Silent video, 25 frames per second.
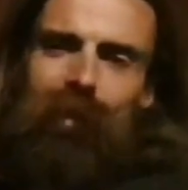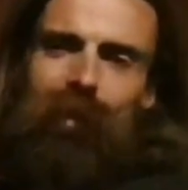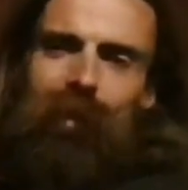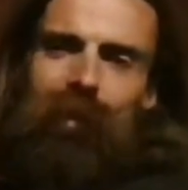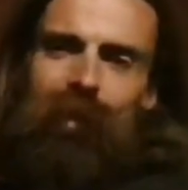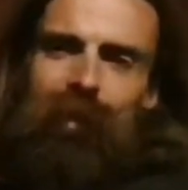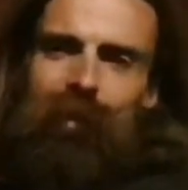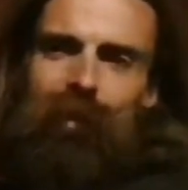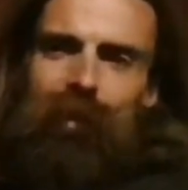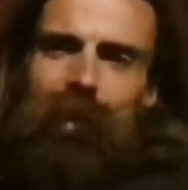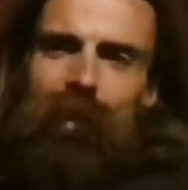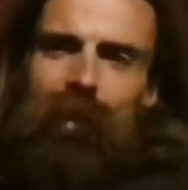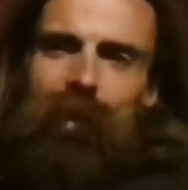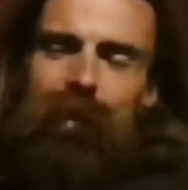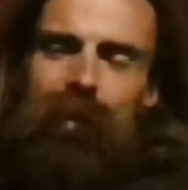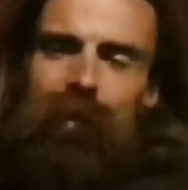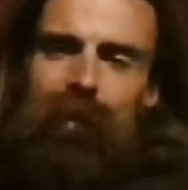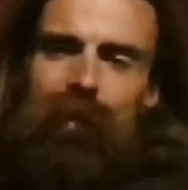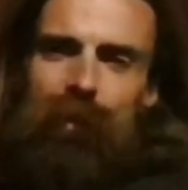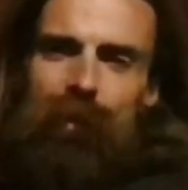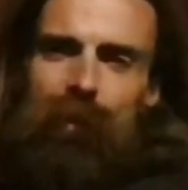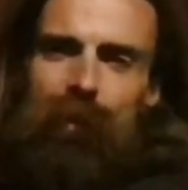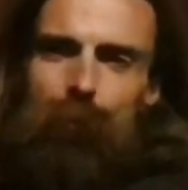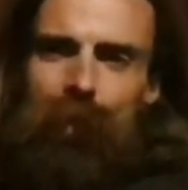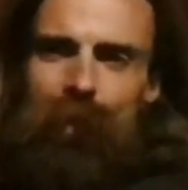that
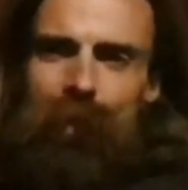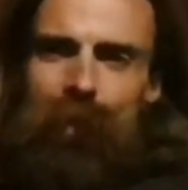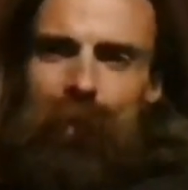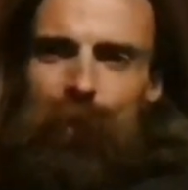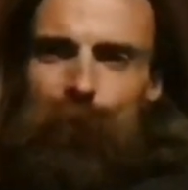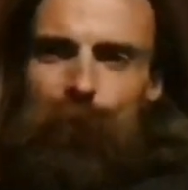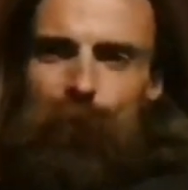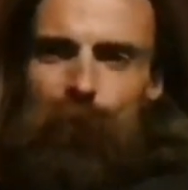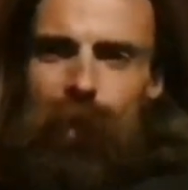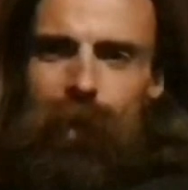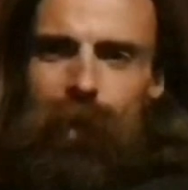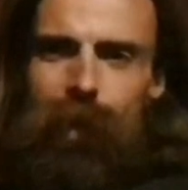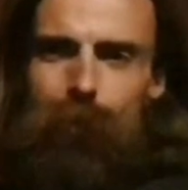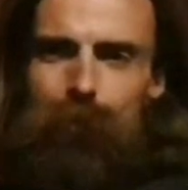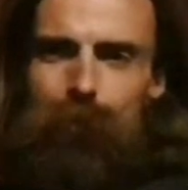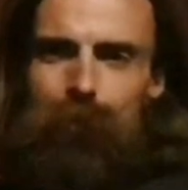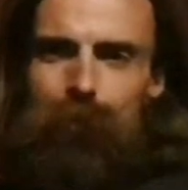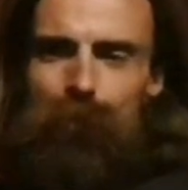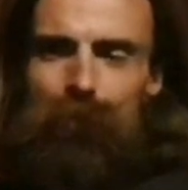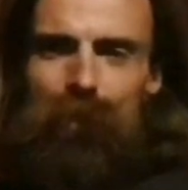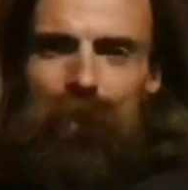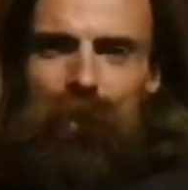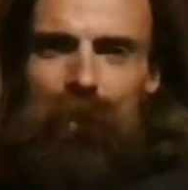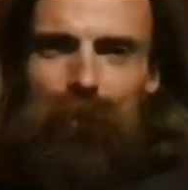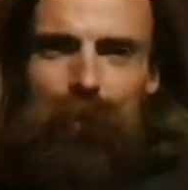are making your
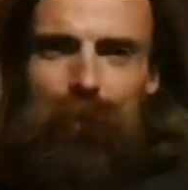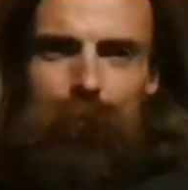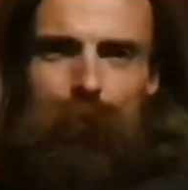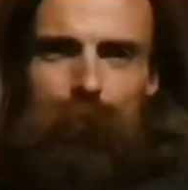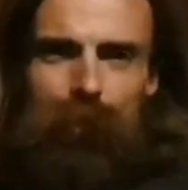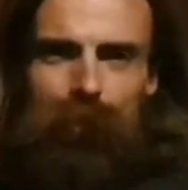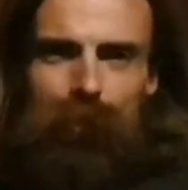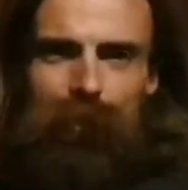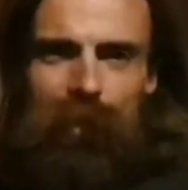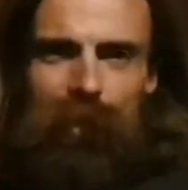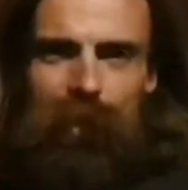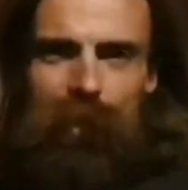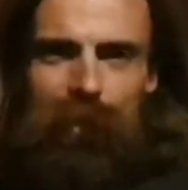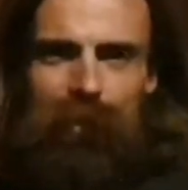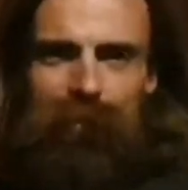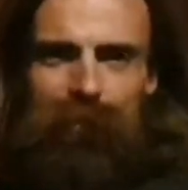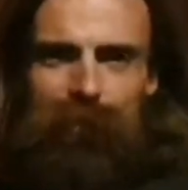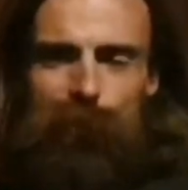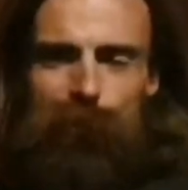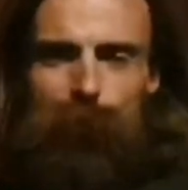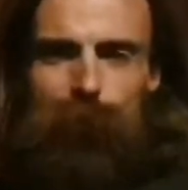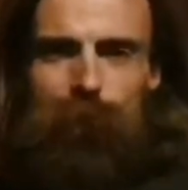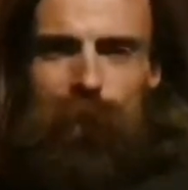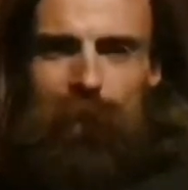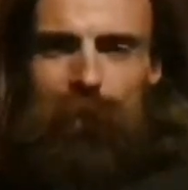observation much less
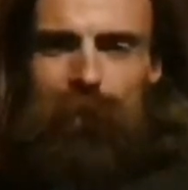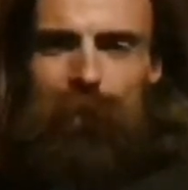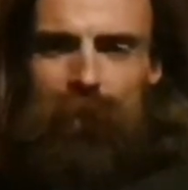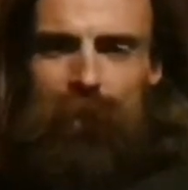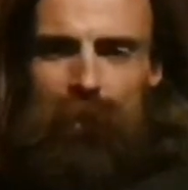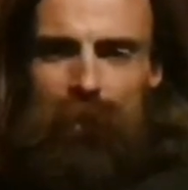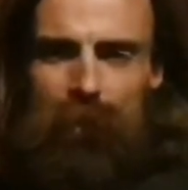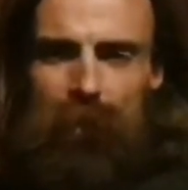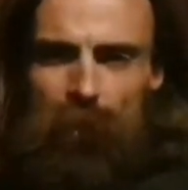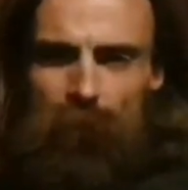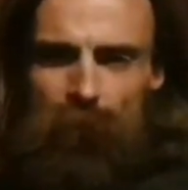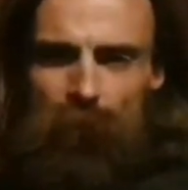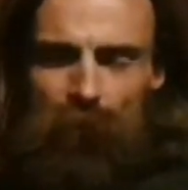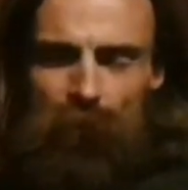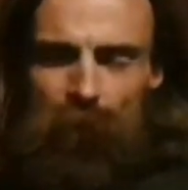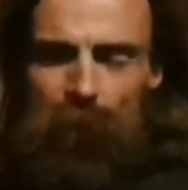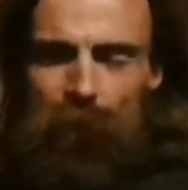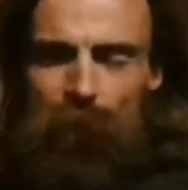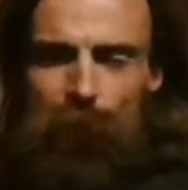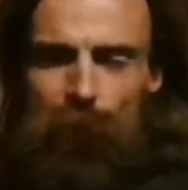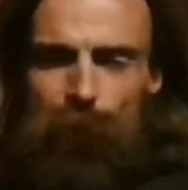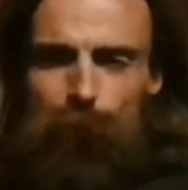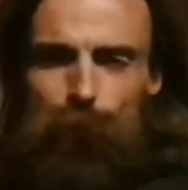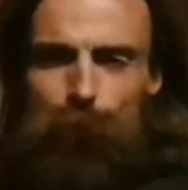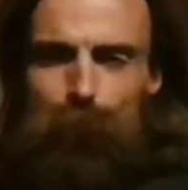direct than
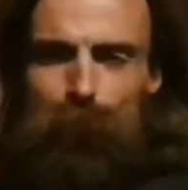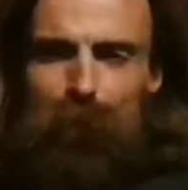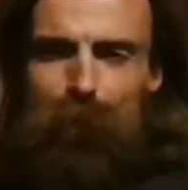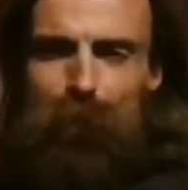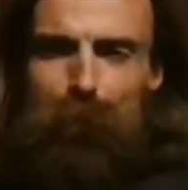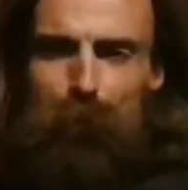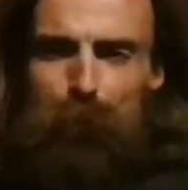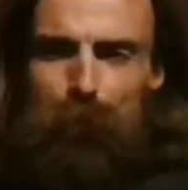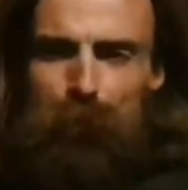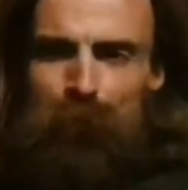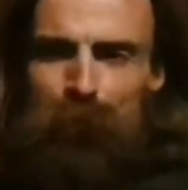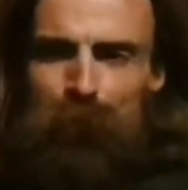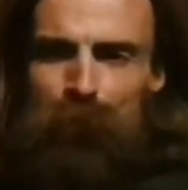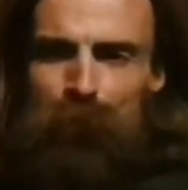it could be.